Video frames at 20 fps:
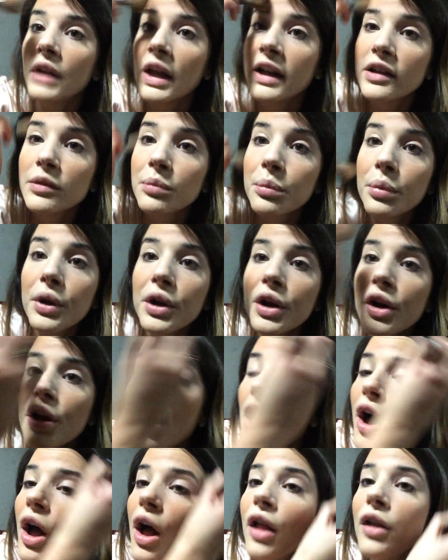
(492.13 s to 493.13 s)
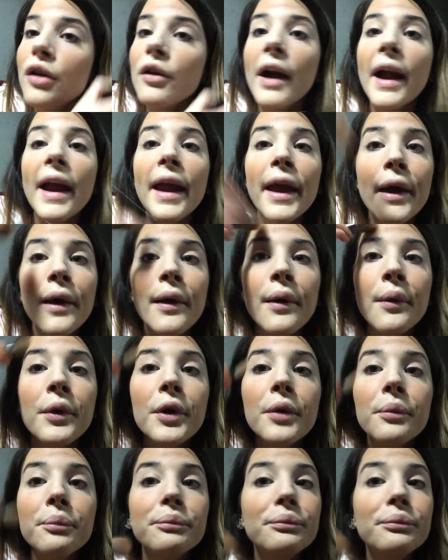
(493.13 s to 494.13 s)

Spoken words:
I just put it all around.